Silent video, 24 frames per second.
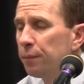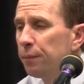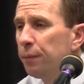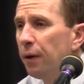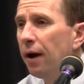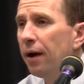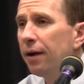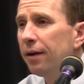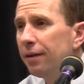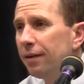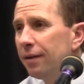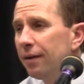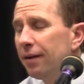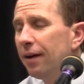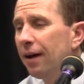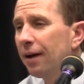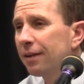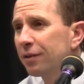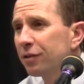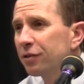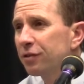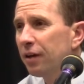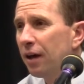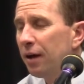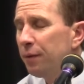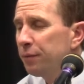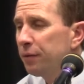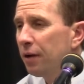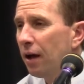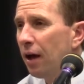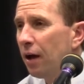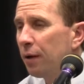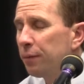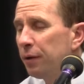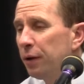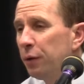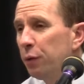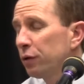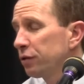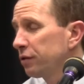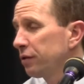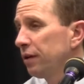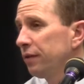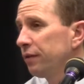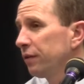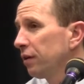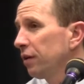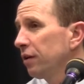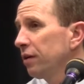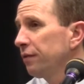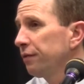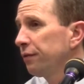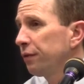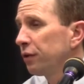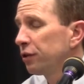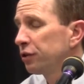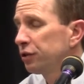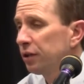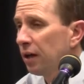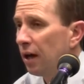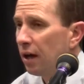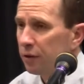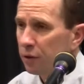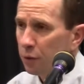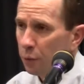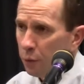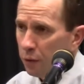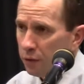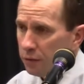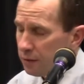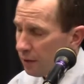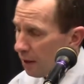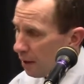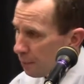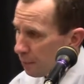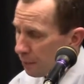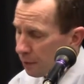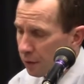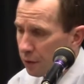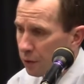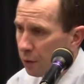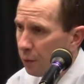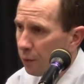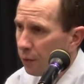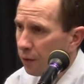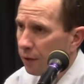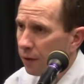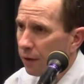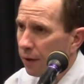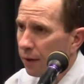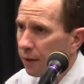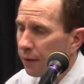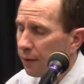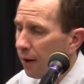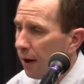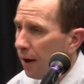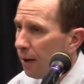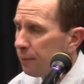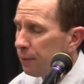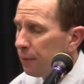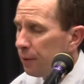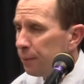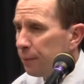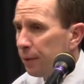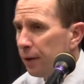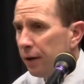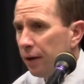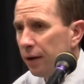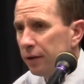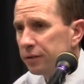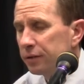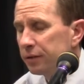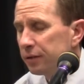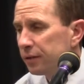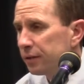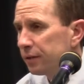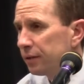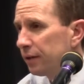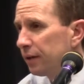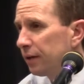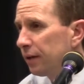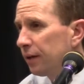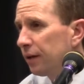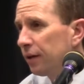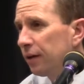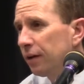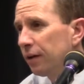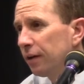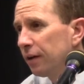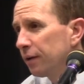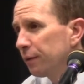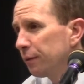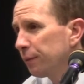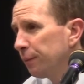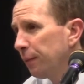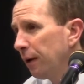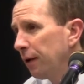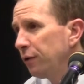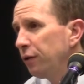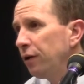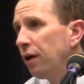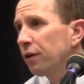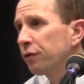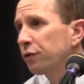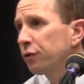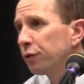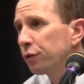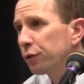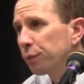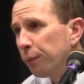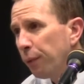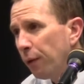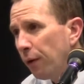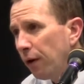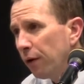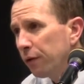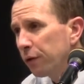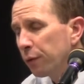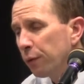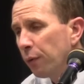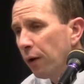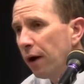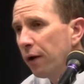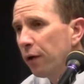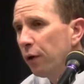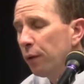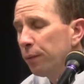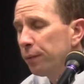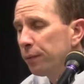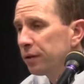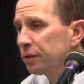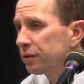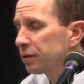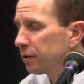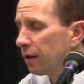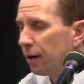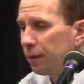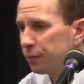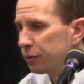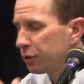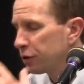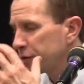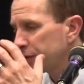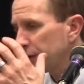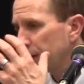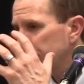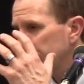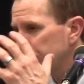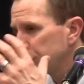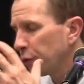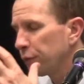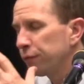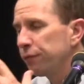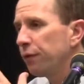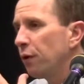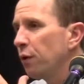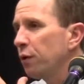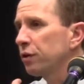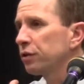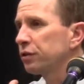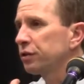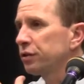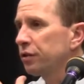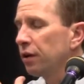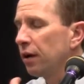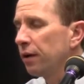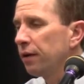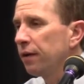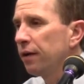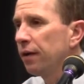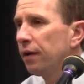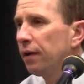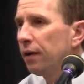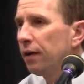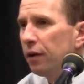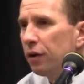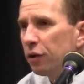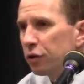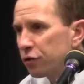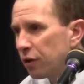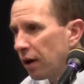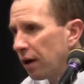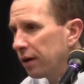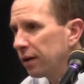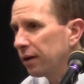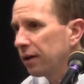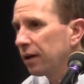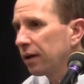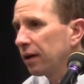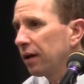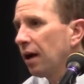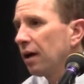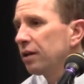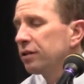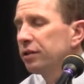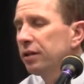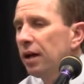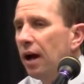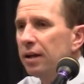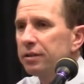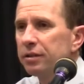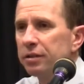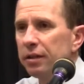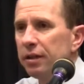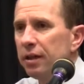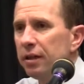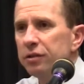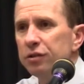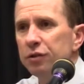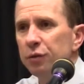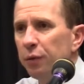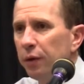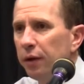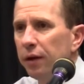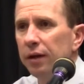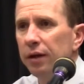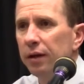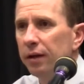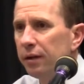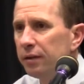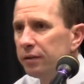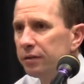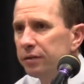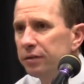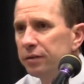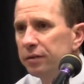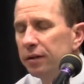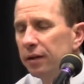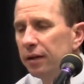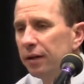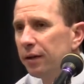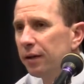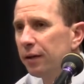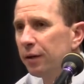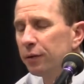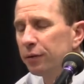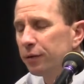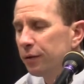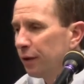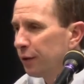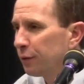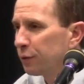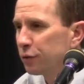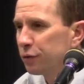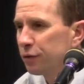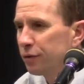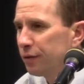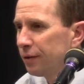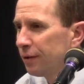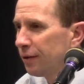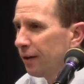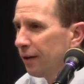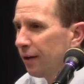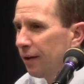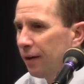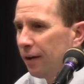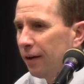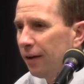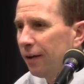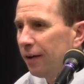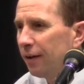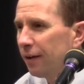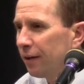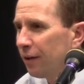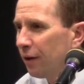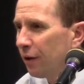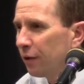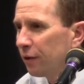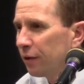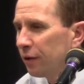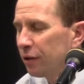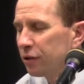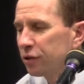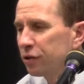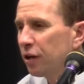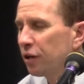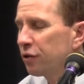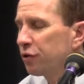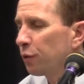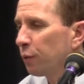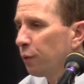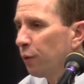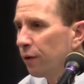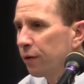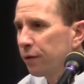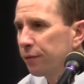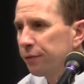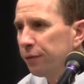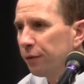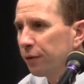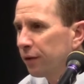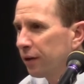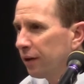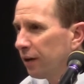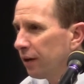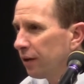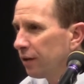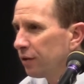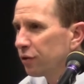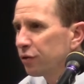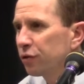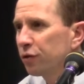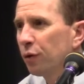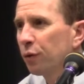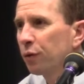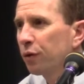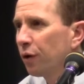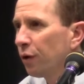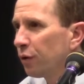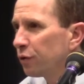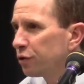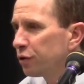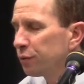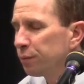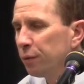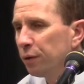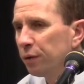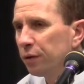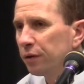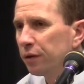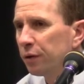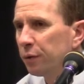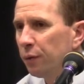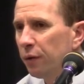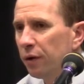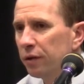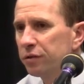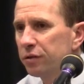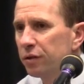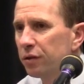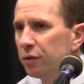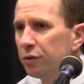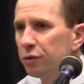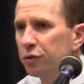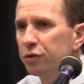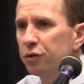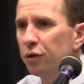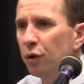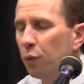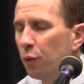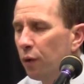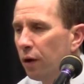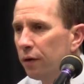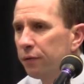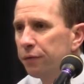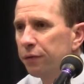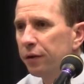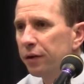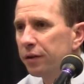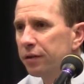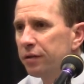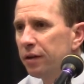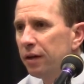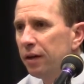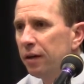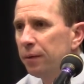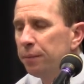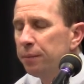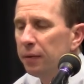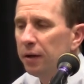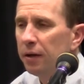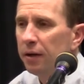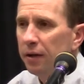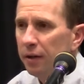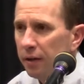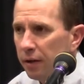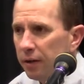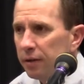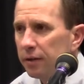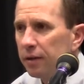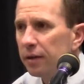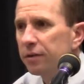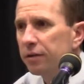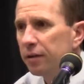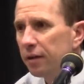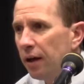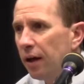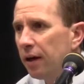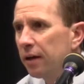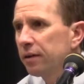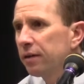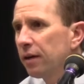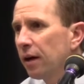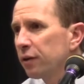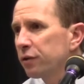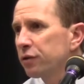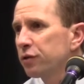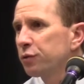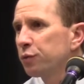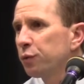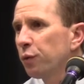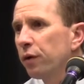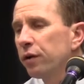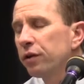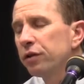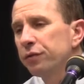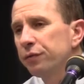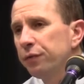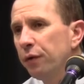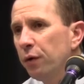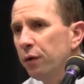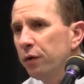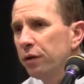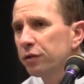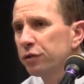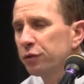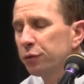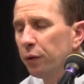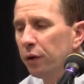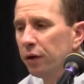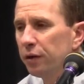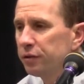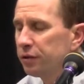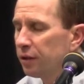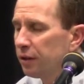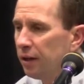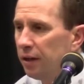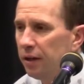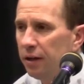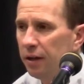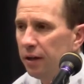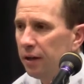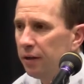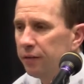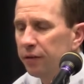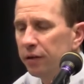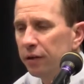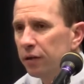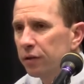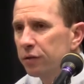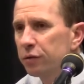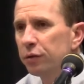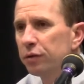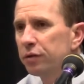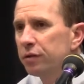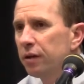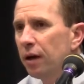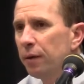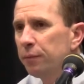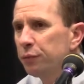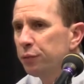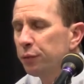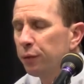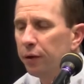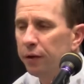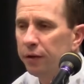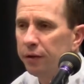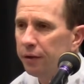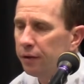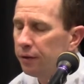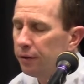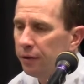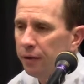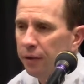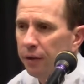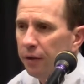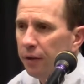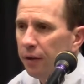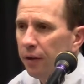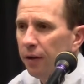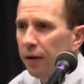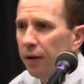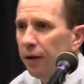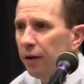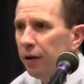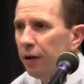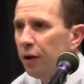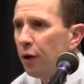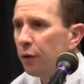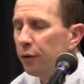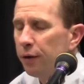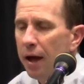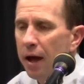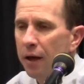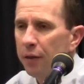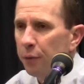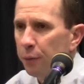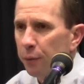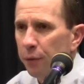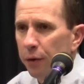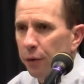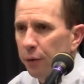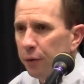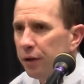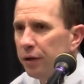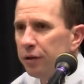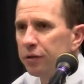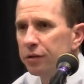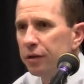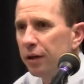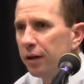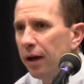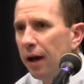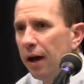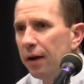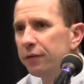But at the same time, he wasn't even looking for a shot. The one time in the corner, I grabbed him and I said, man, you got to shoot the ball. You're wide open. He said, I'm so focused on trying to get guys shots. And that's the way he is. It was... You know, he's such a wonderful kid and so coachable, and he wants to do so well for the team that tonight that's what his focus was, and he didn't even look to attempt one. And, you know, down the road, he's going to